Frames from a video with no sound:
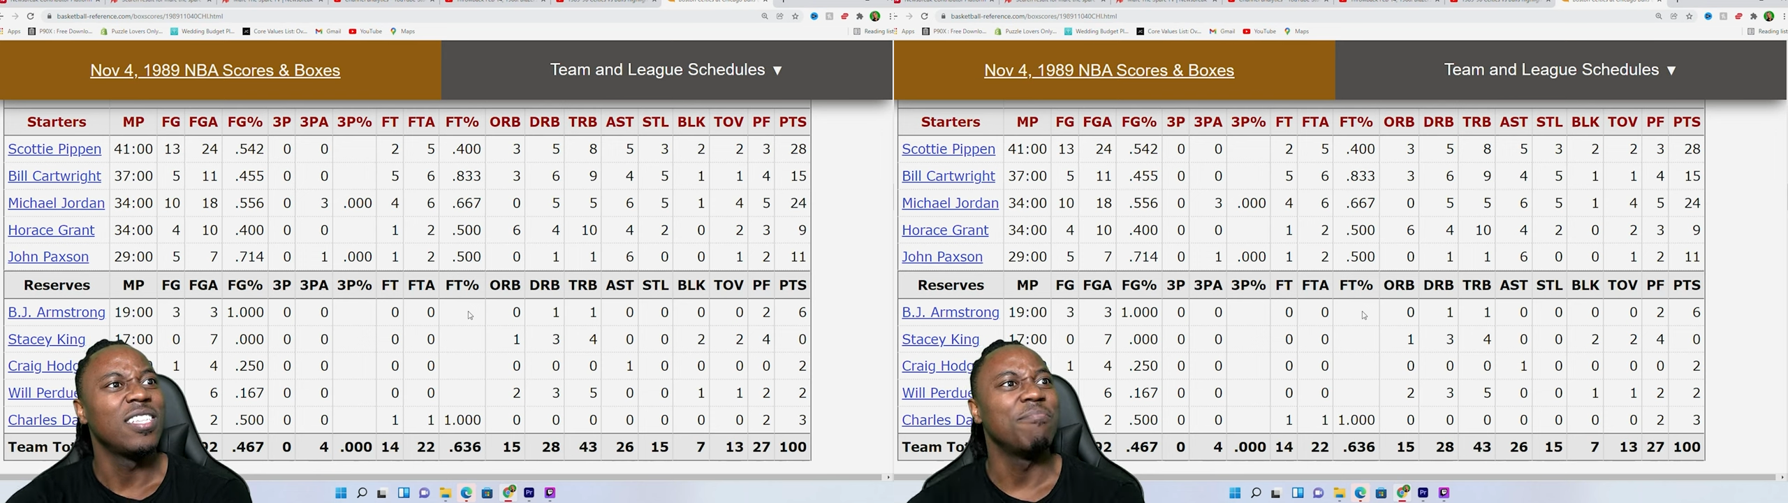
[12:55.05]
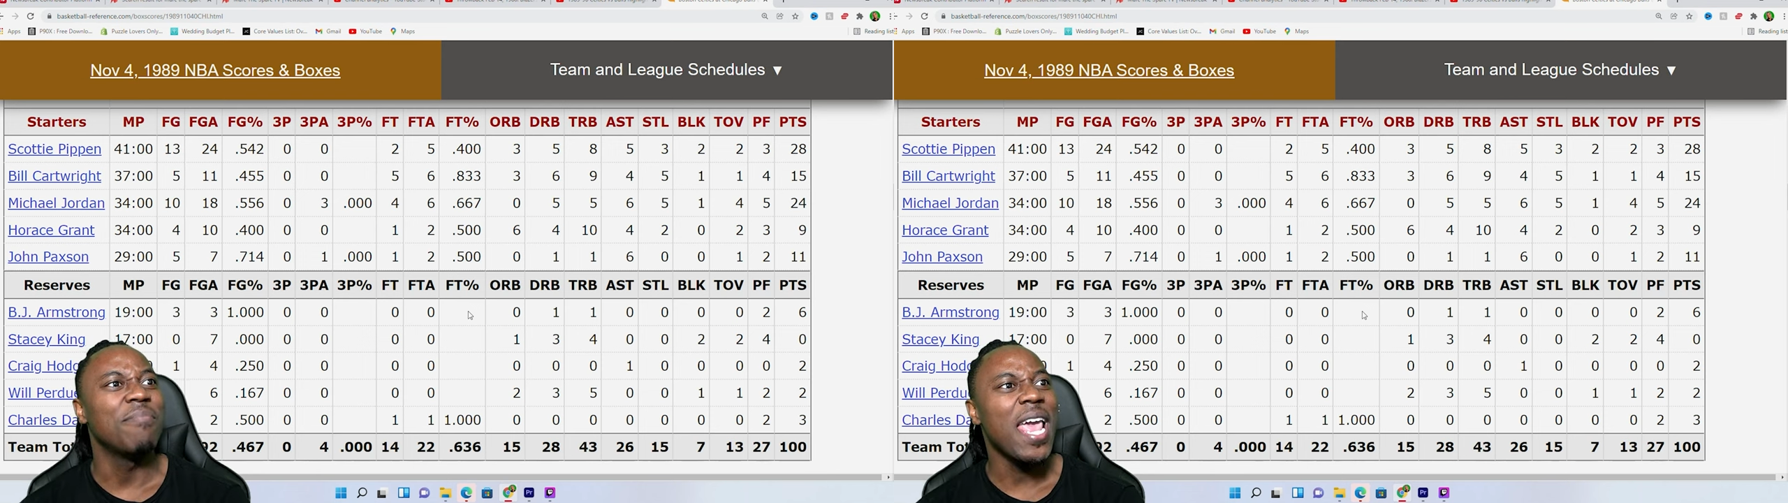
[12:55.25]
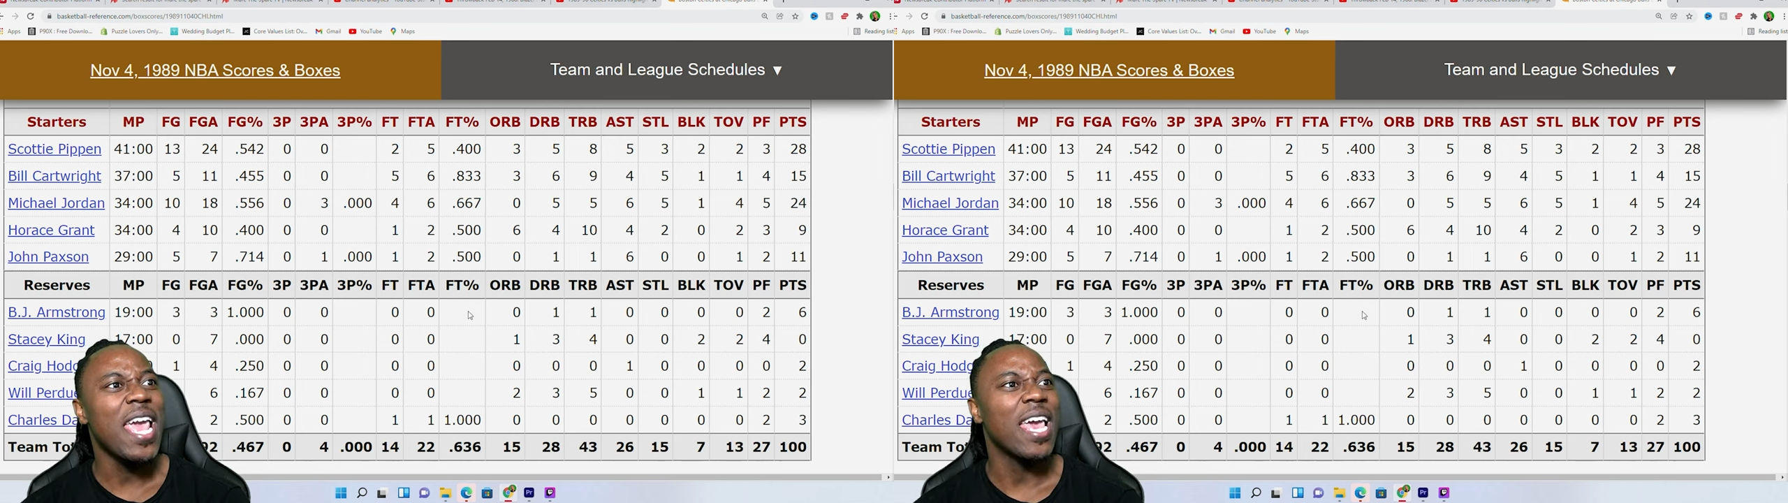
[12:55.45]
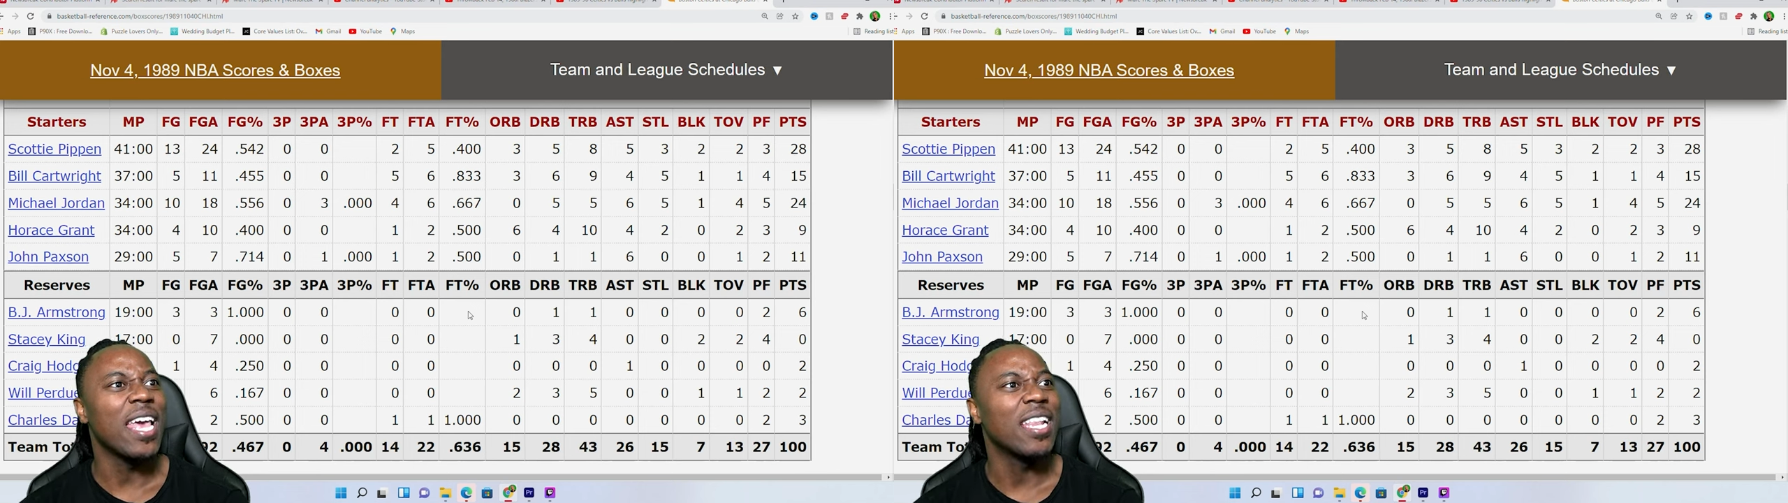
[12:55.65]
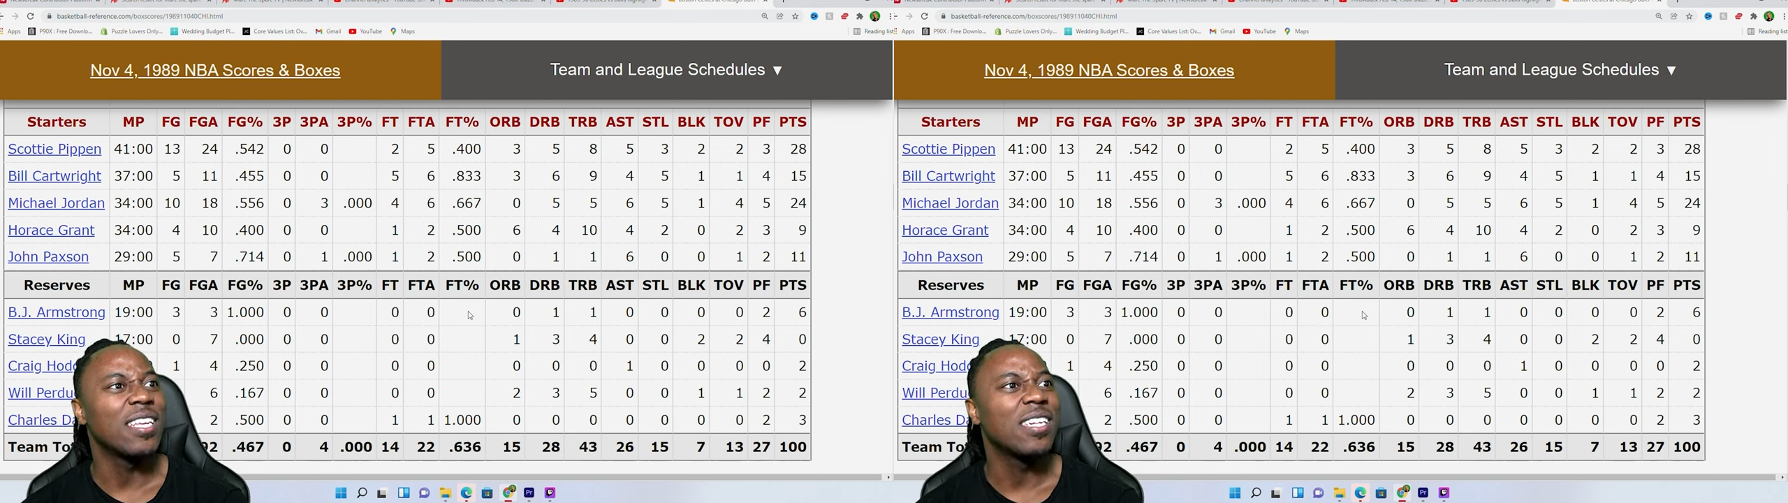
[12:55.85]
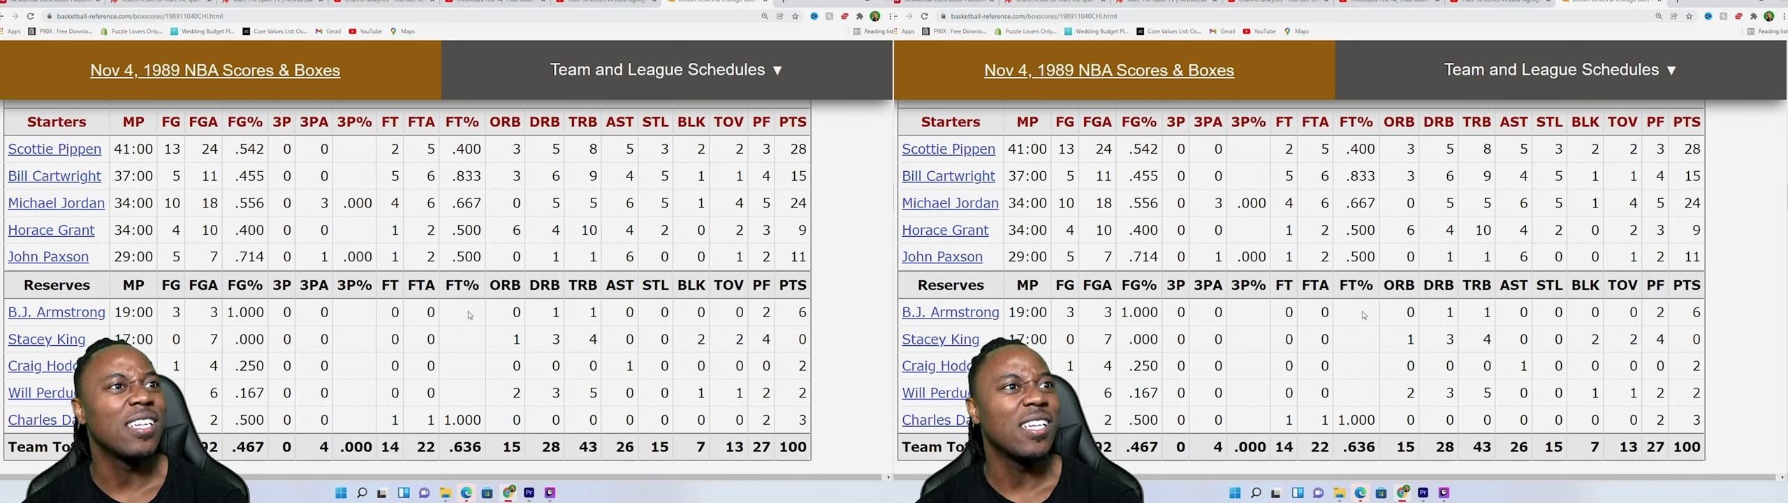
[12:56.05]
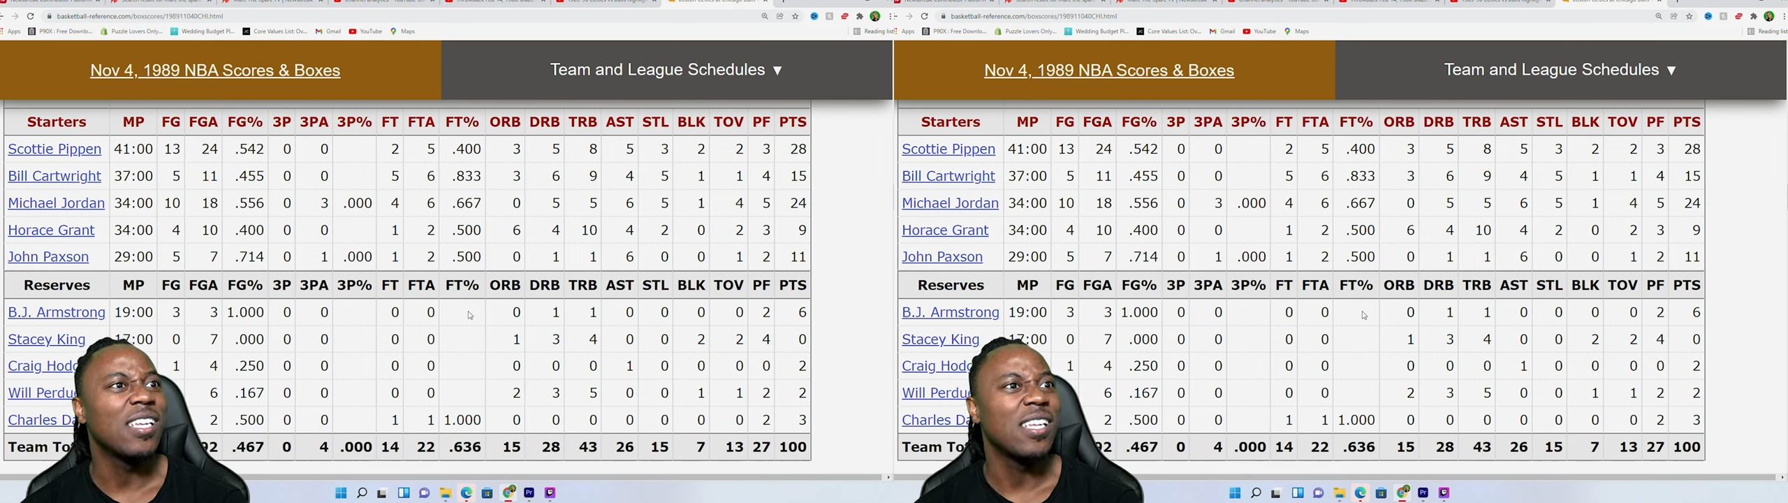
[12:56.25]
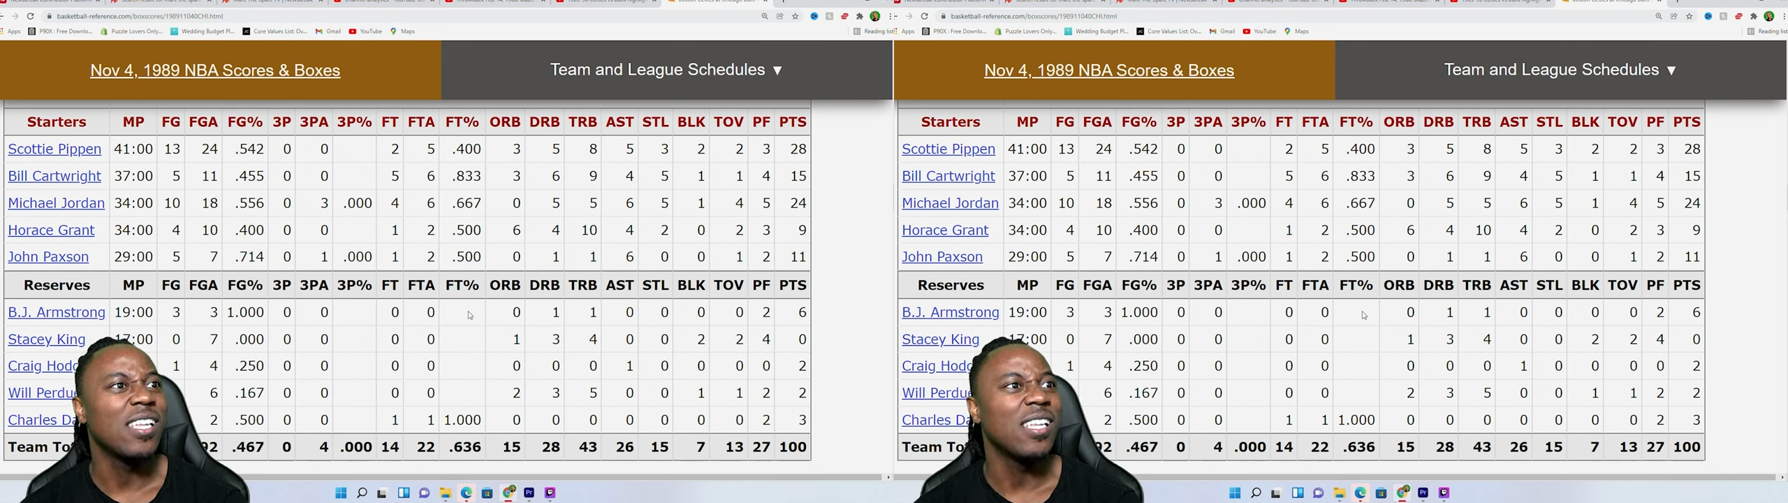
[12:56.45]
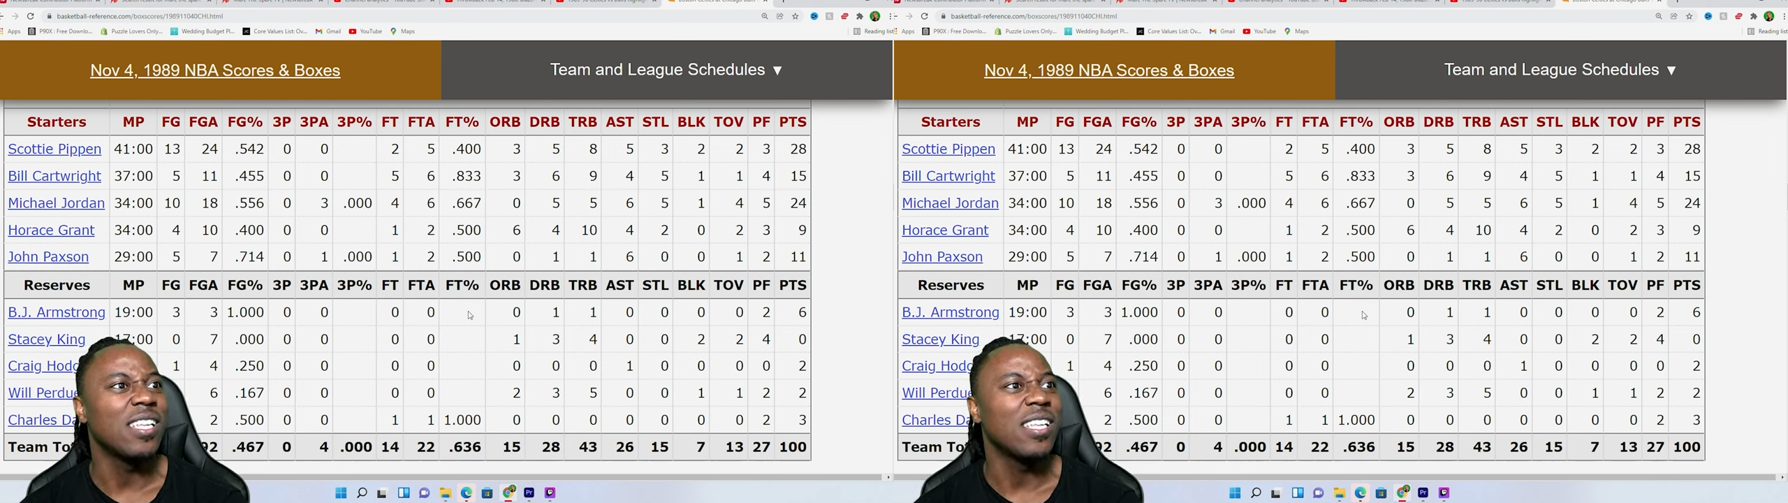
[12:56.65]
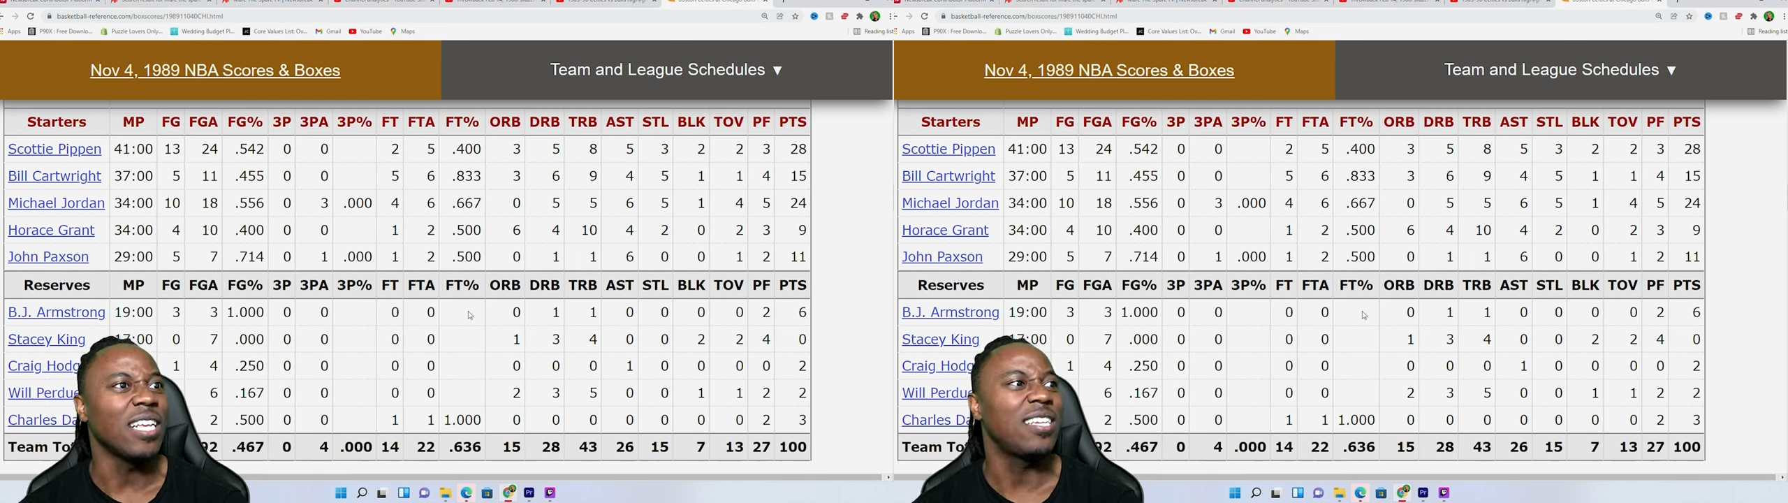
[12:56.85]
Man, that's